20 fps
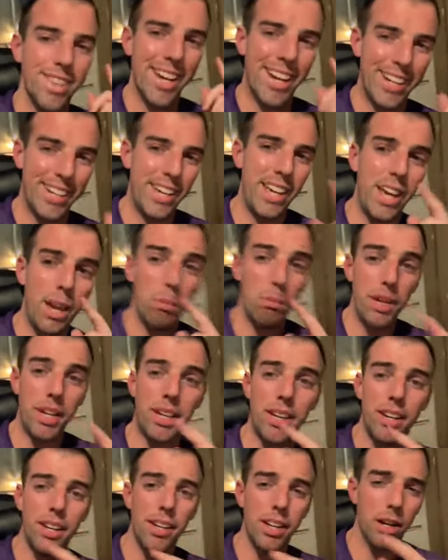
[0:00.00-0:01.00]
I can't
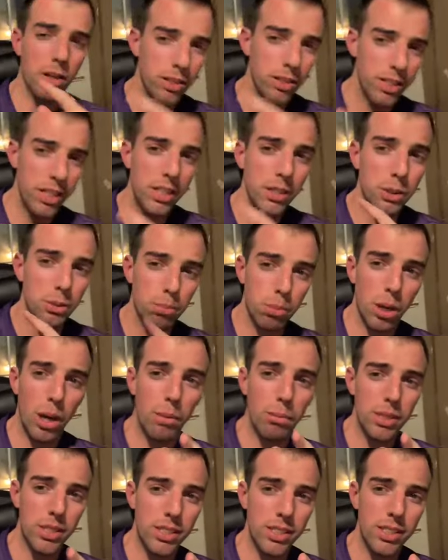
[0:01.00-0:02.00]
make any guarantees or
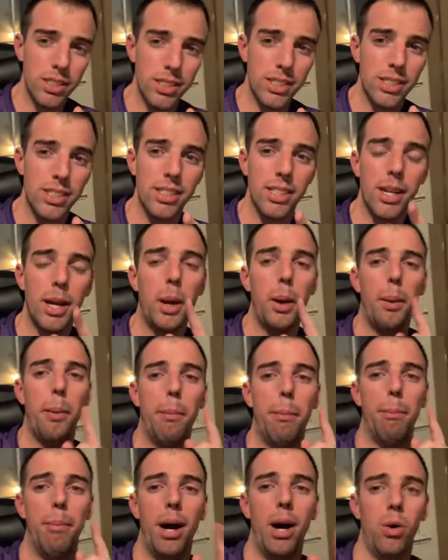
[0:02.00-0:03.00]
promises
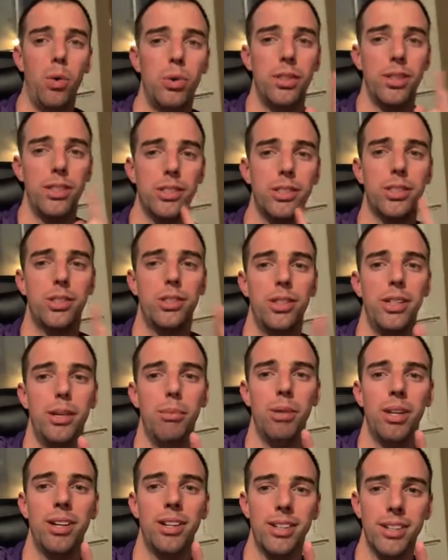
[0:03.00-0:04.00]
about the
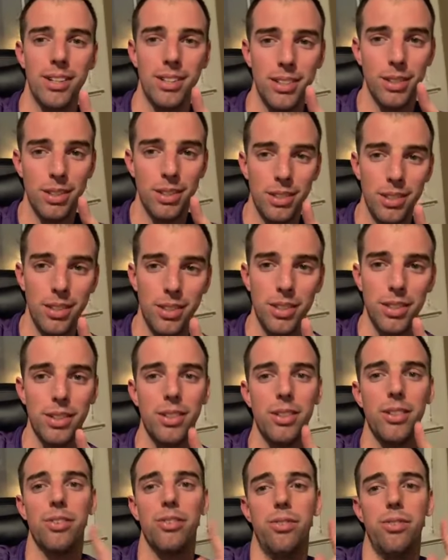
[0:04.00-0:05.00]
stream
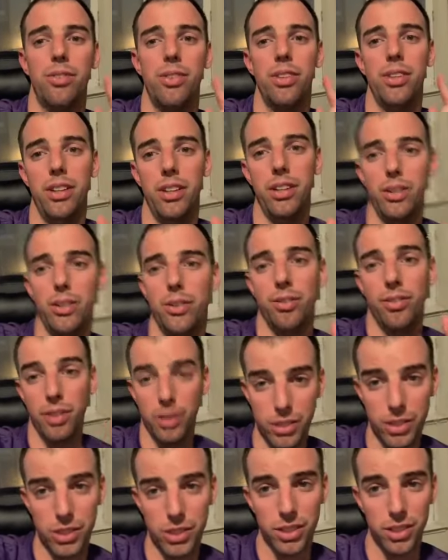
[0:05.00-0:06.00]
for the near
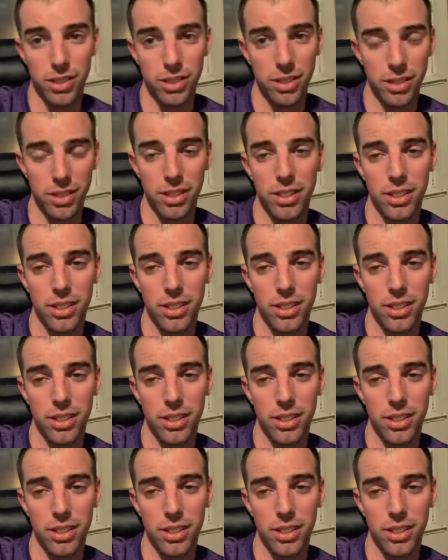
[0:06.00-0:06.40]
future.